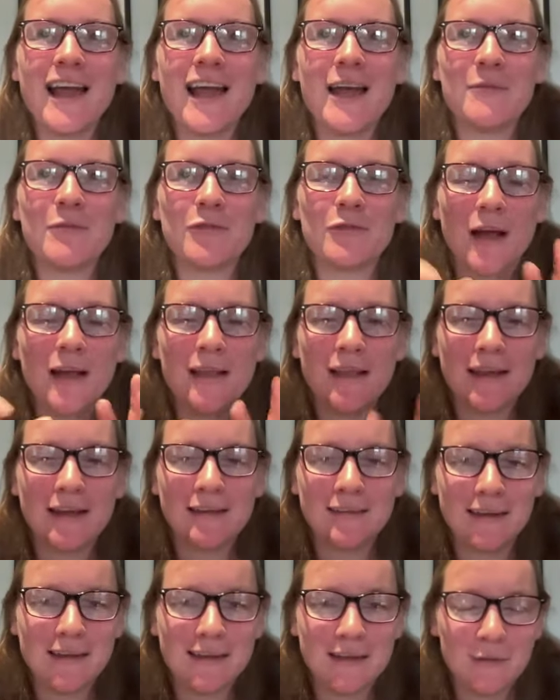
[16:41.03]
So I like a
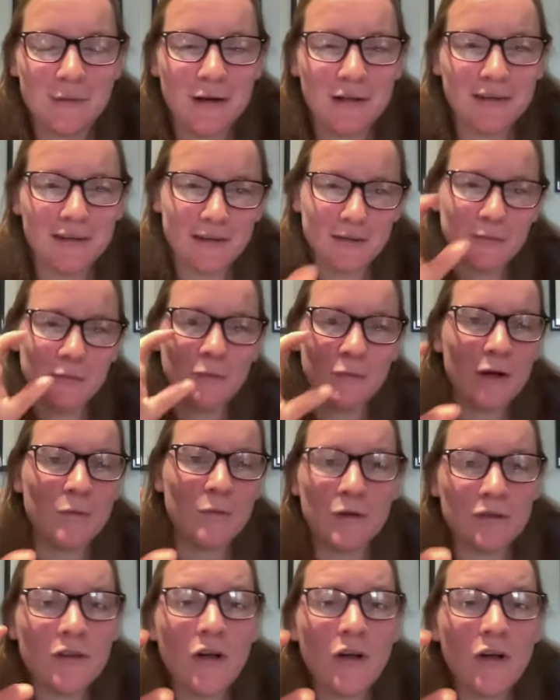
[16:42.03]
daily one
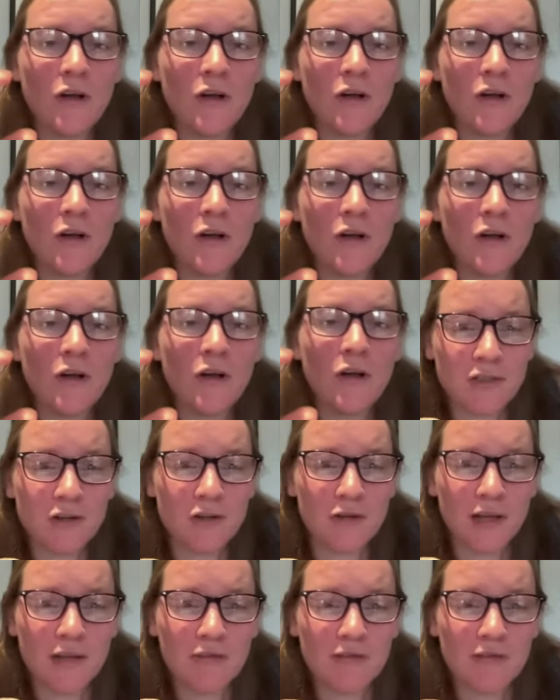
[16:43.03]
with not very much on it,